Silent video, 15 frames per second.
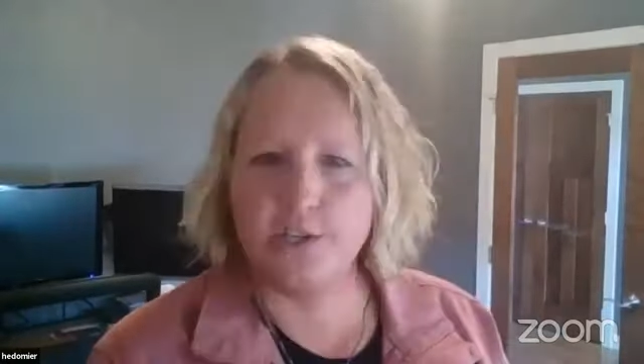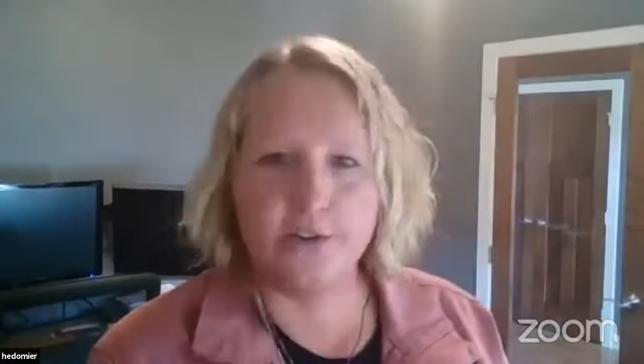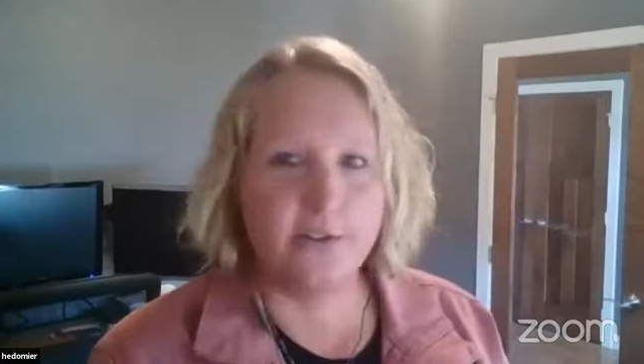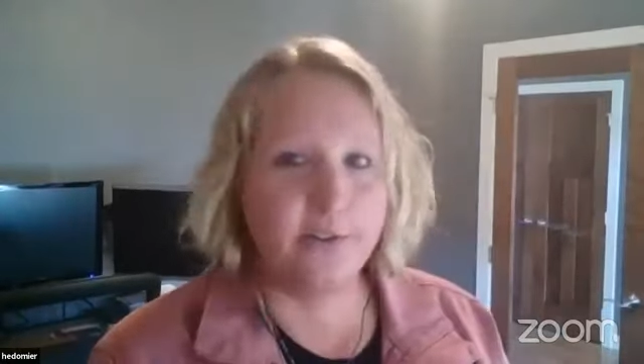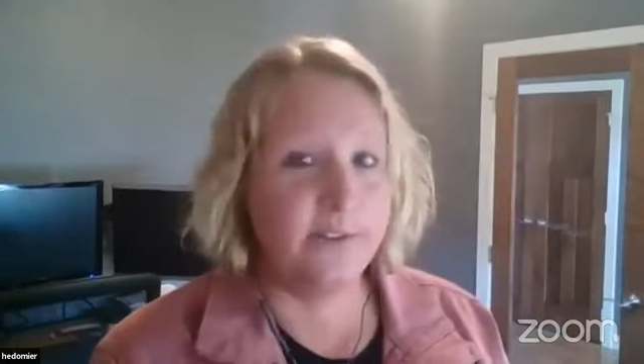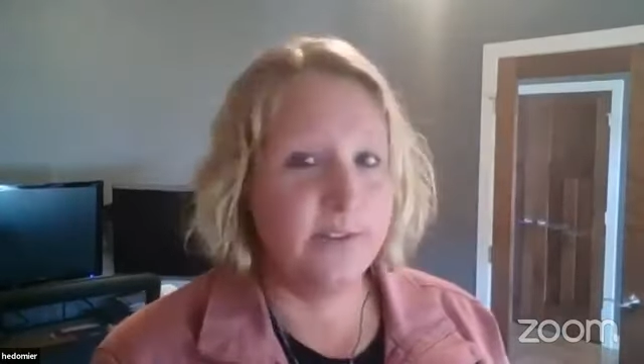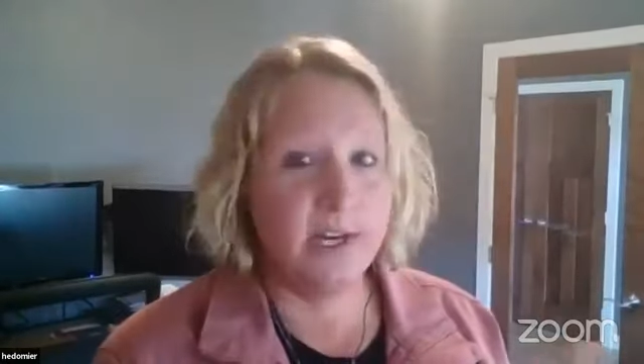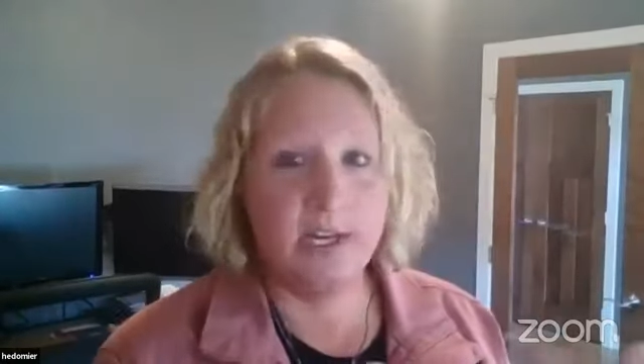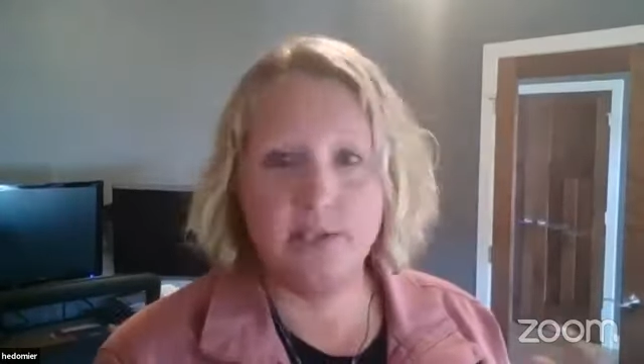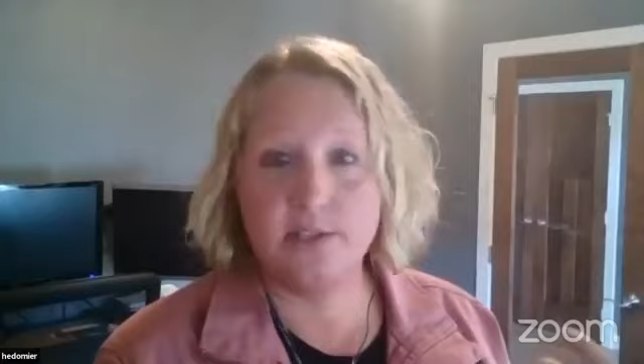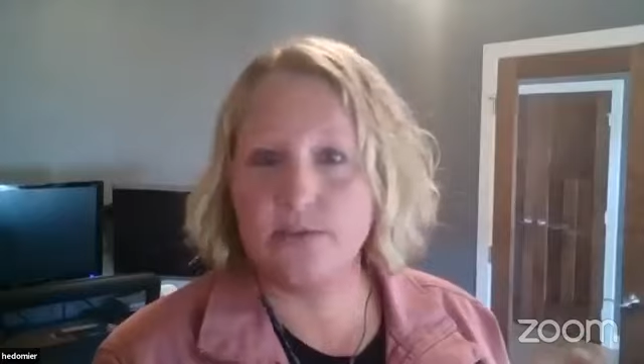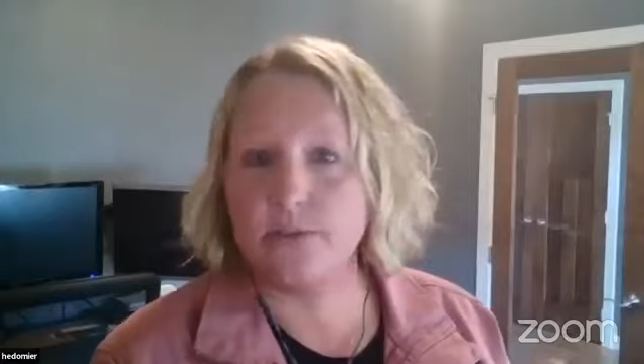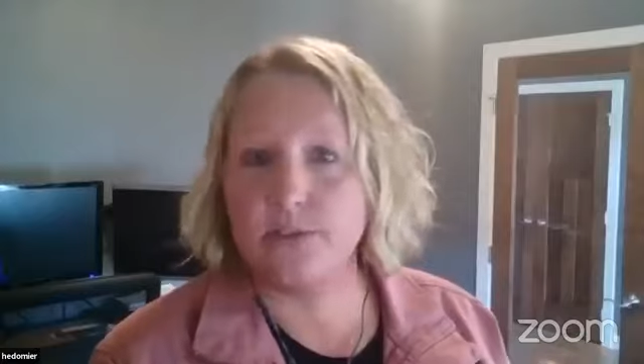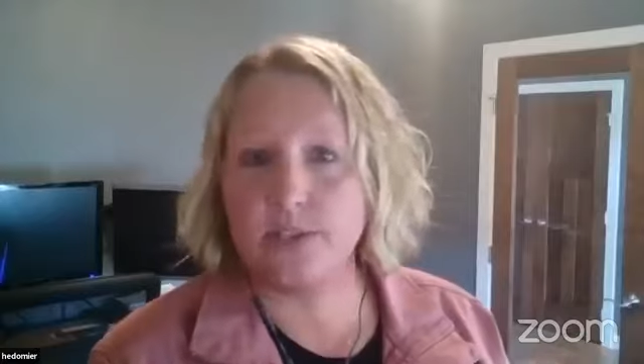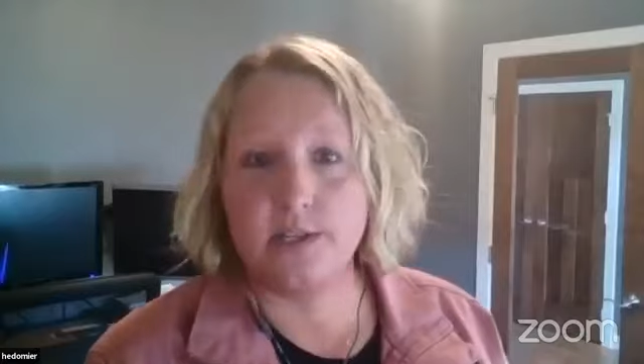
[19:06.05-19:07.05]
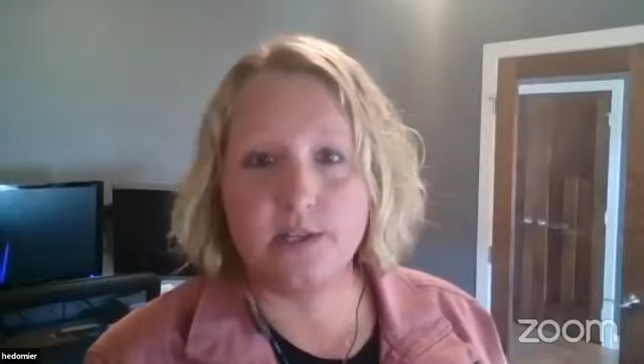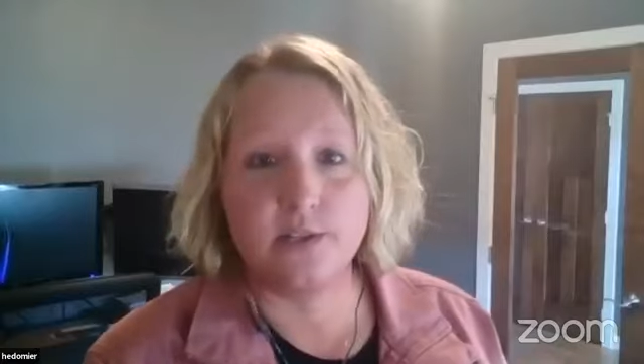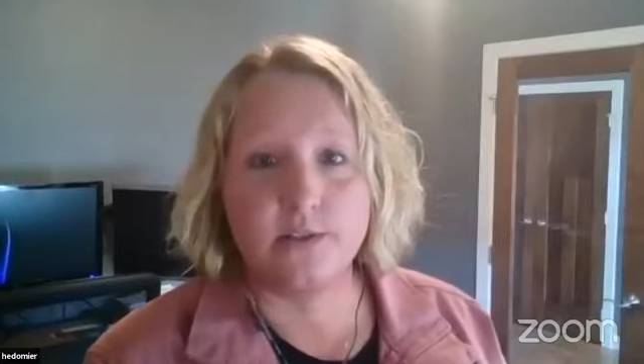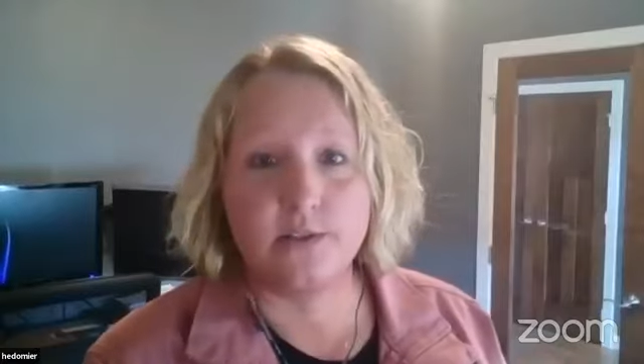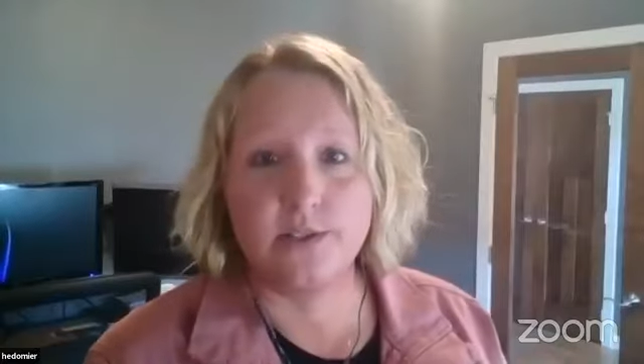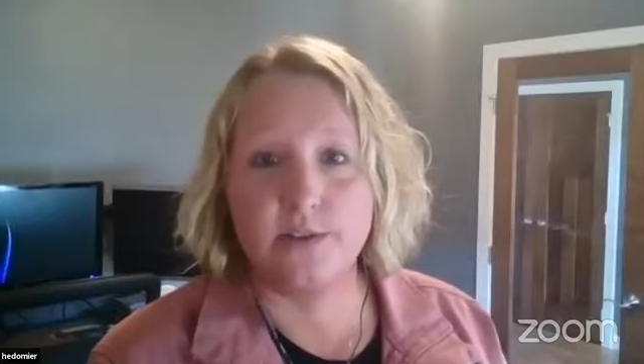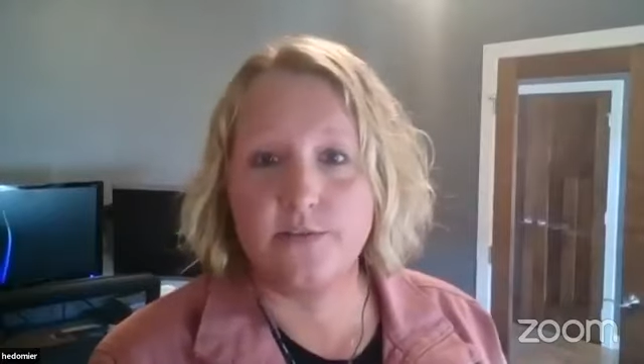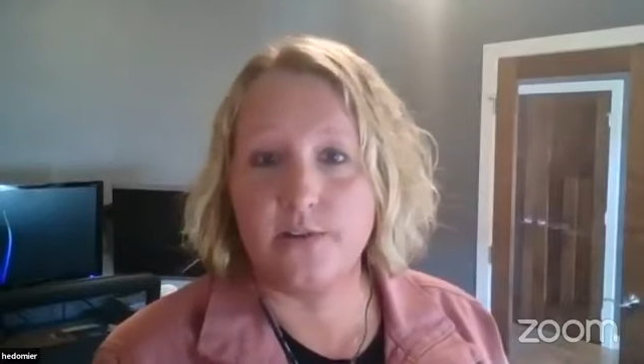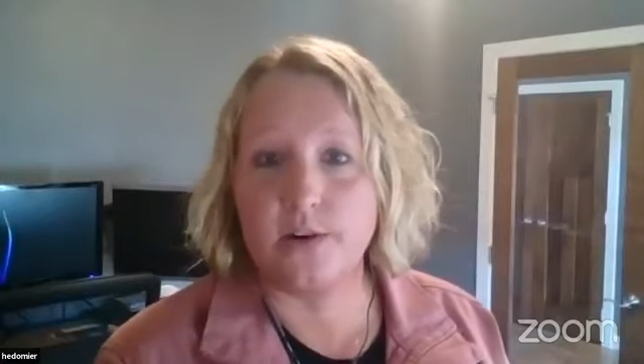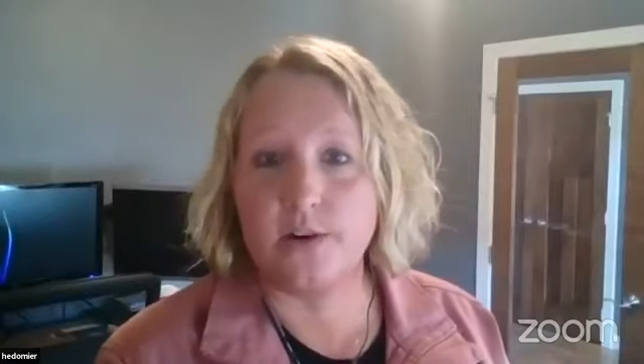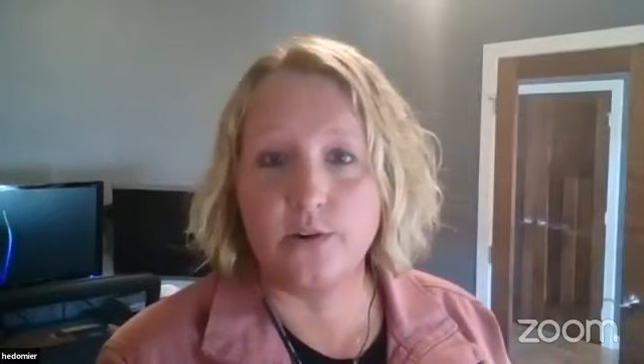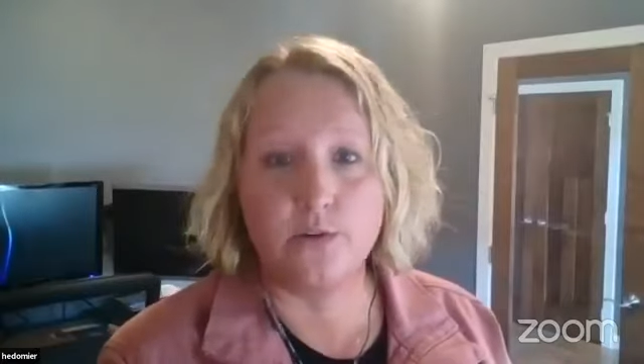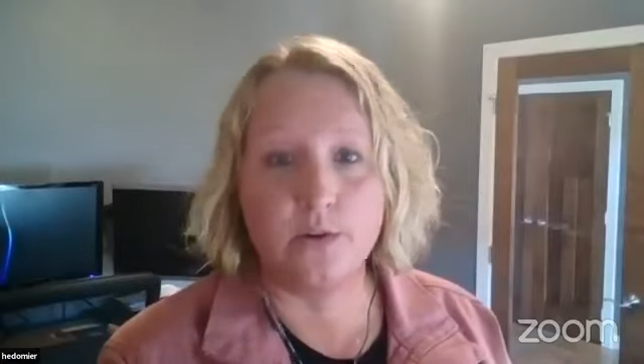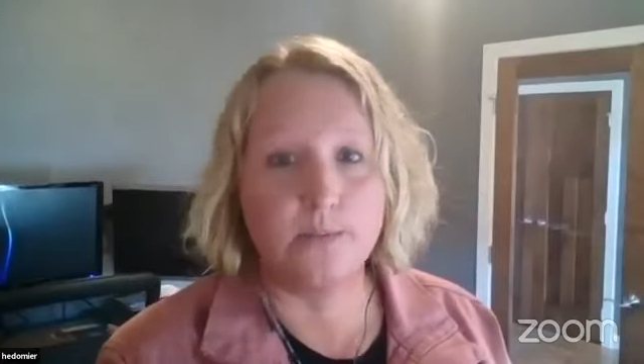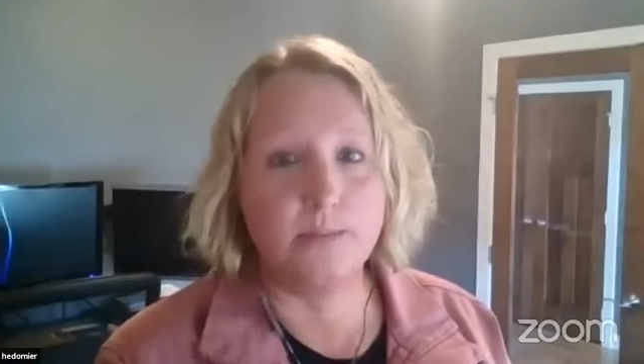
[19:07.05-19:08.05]
you know, even high school centers in
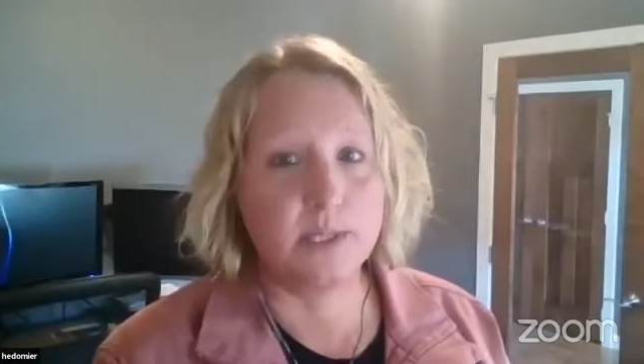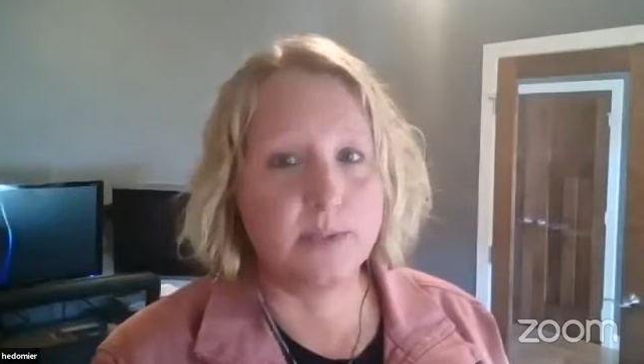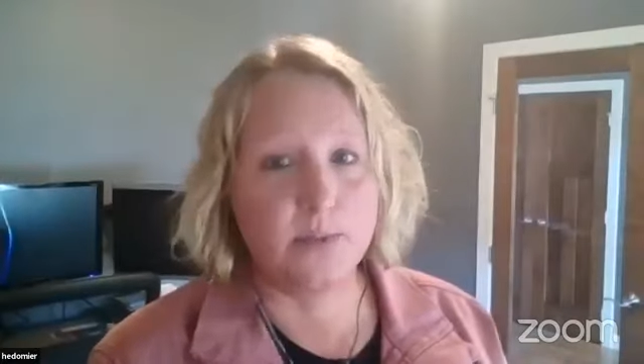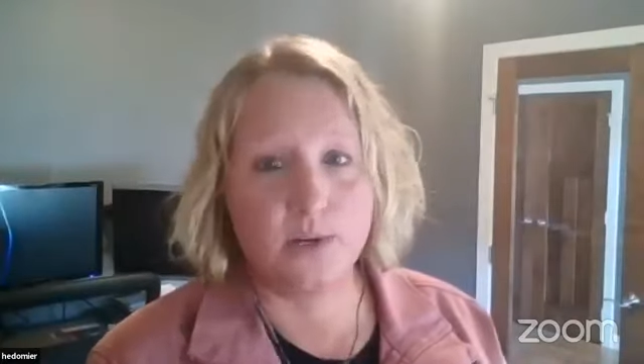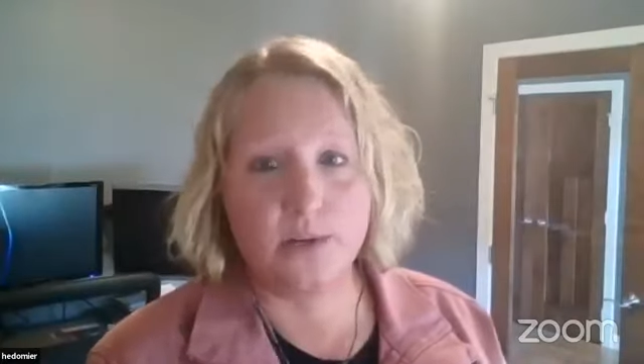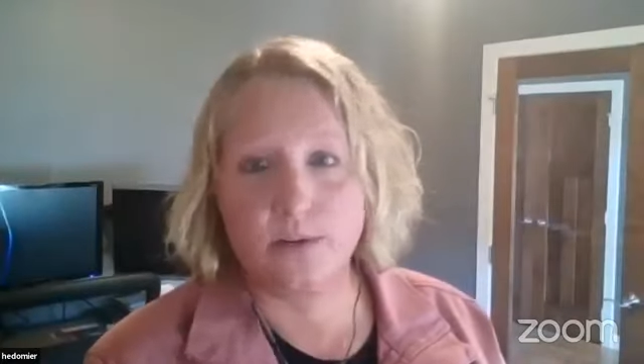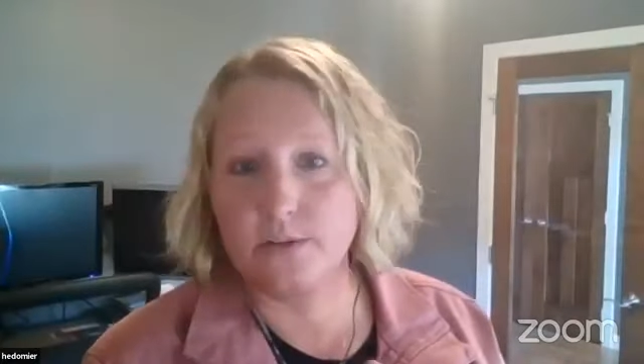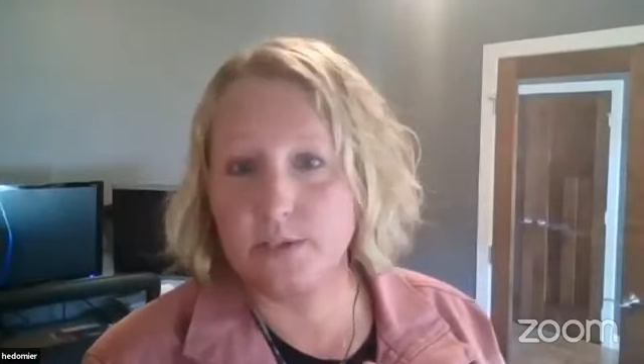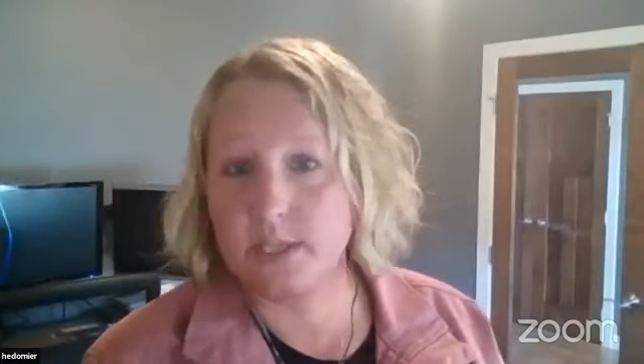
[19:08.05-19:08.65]
Fargo or Bismarck or